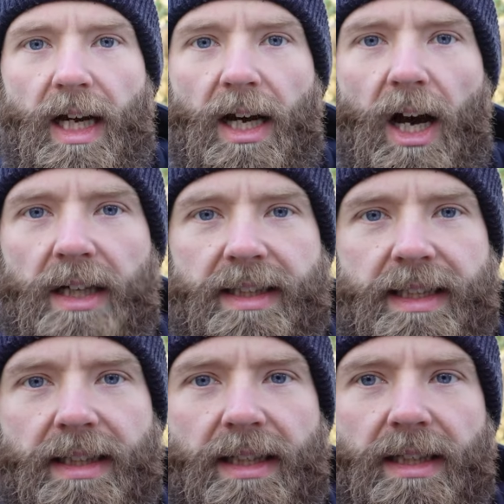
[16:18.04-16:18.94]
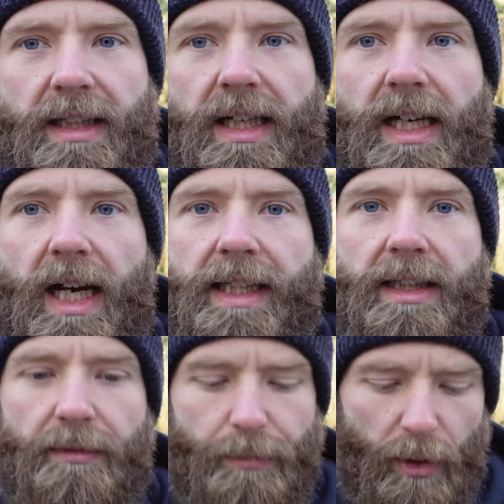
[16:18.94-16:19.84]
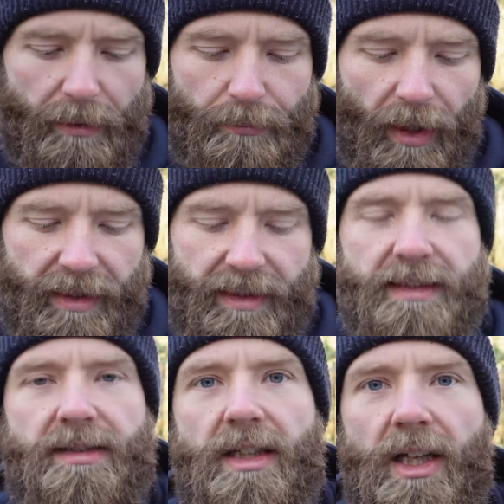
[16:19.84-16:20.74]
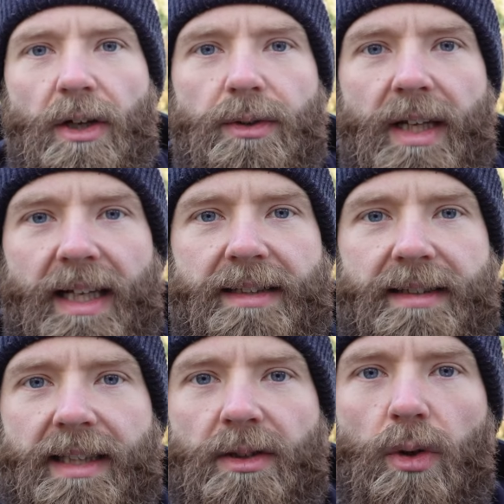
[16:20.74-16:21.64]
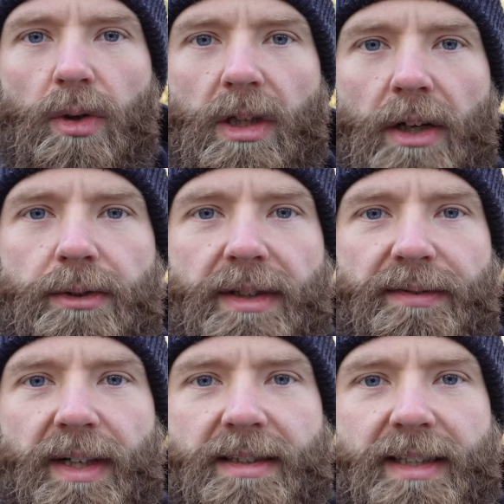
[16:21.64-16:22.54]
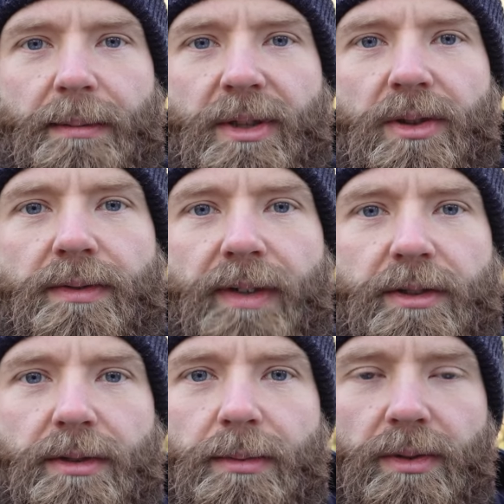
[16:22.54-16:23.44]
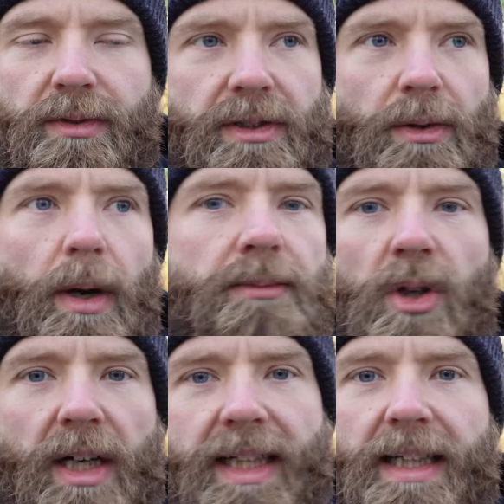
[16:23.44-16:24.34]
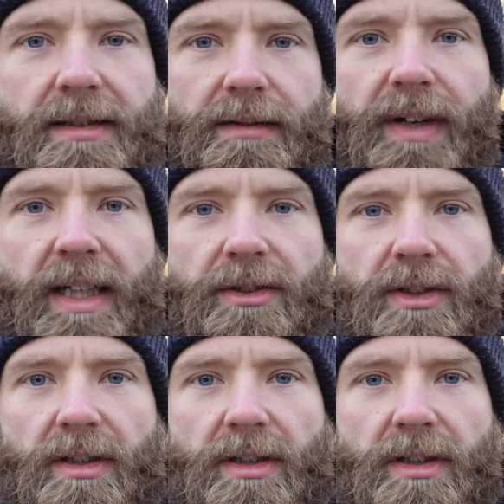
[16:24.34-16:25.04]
Honey and then I've put in brackets low lectin or low defense chemical vegetables. So I'm not against veg.